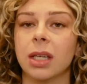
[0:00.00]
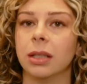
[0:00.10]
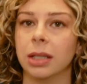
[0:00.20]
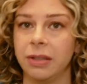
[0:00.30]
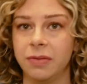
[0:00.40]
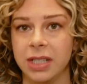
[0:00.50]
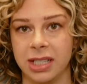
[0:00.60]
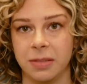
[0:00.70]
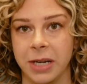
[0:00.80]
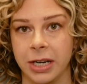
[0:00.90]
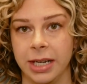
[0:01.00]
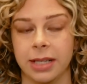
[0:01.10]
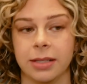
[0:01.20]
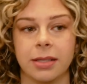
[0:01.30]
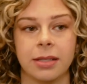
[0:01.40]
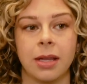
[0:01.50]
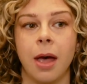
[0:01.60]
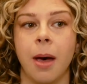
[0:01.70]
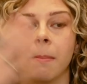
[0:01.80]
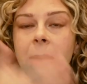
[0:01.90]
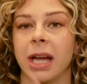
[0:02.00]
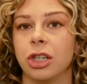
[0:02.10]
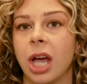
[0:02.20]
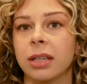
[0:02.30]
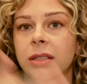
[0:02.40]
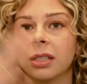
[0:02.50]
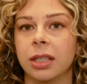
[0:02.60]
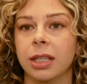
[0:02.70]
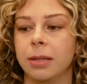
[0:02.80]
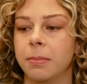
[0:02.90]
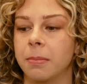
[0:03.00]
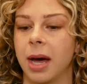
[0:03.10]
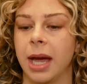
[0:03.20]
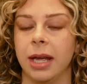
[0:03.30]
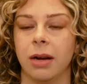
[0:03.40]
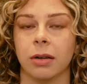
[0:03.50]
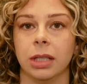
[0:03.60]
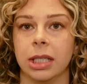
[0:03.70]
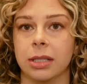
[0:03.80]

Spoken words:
lived experience, my childhood, my early